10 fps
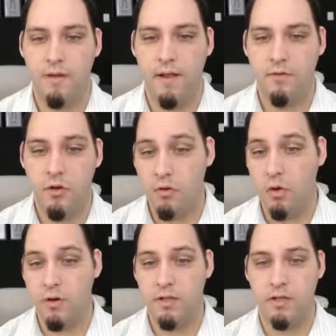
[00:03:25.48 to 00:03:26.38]
After you
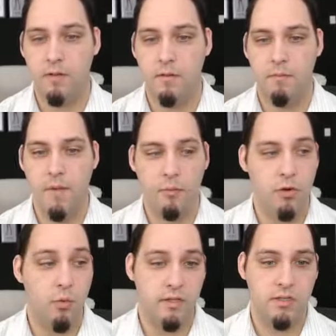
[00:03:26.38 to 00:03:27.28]
load it into the memory
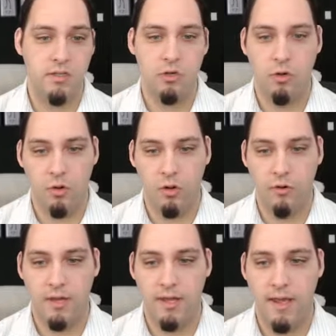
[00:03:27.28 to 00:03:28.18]
once, you don't load
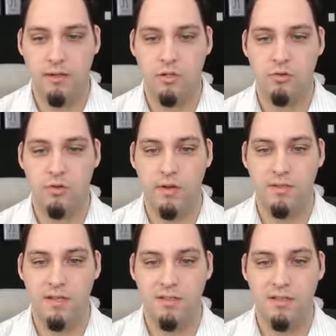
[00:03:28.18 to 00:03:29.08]
it again. It just creates
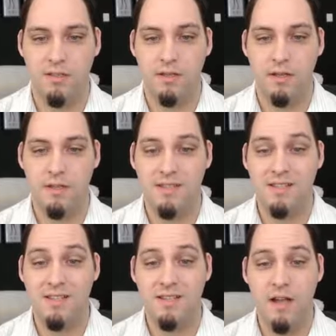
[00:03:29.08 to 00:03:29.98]

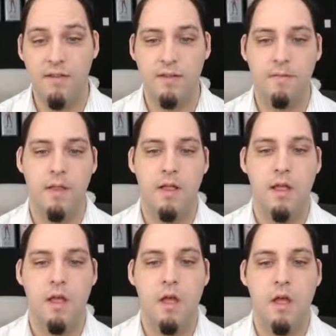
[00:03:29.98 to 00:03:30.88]
instances of it.
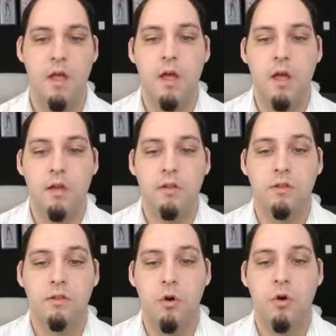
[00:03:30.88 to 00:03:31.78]

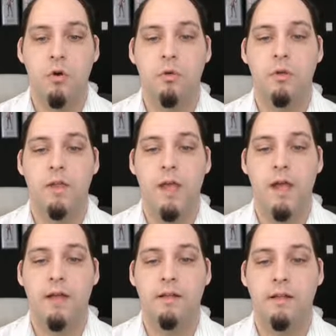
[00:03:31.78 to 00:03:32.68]
So
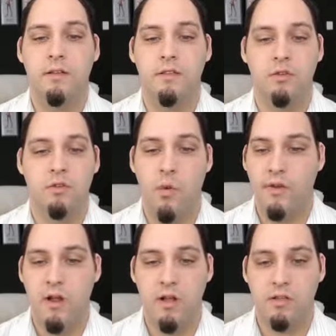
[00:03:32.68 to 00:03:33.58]
yeah, it's going
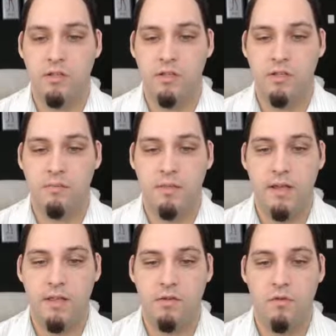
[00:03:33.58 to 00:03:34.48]
to constantly just play
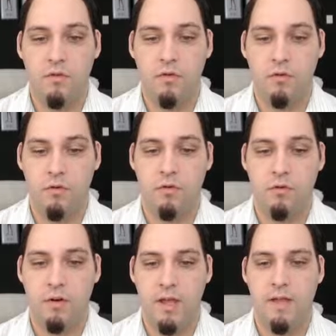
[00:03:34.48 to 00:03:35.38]
this over and over and
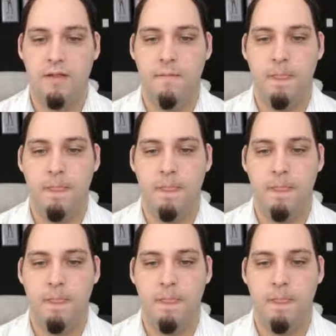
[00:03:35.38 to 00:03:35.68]
over again.